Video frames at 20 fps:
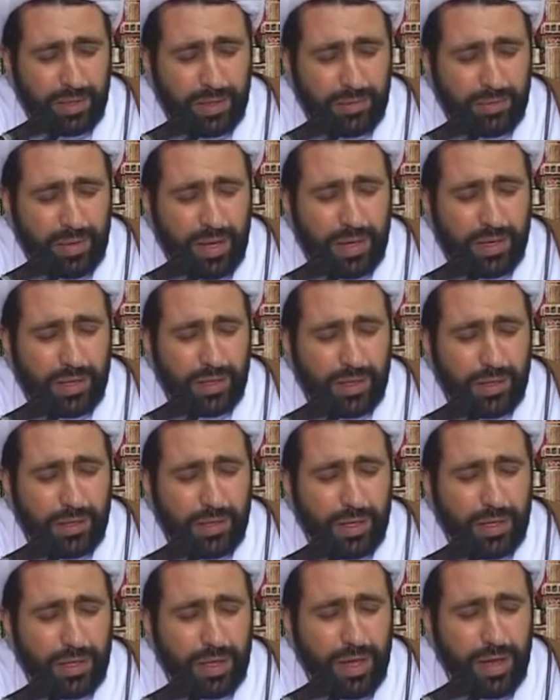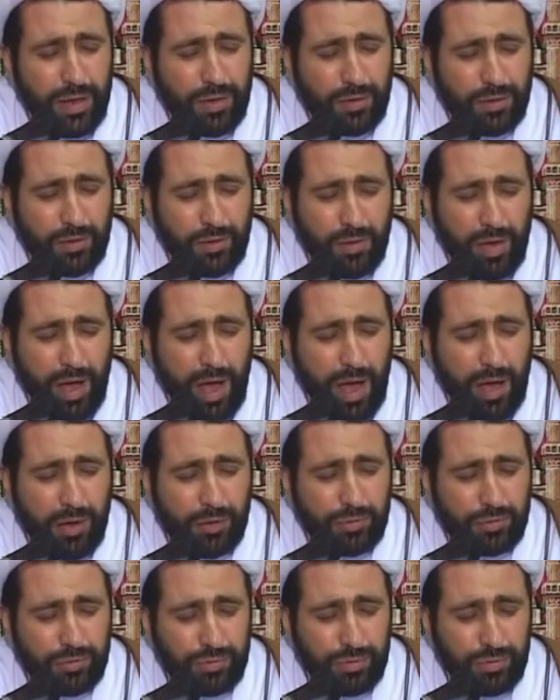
when he didn't know how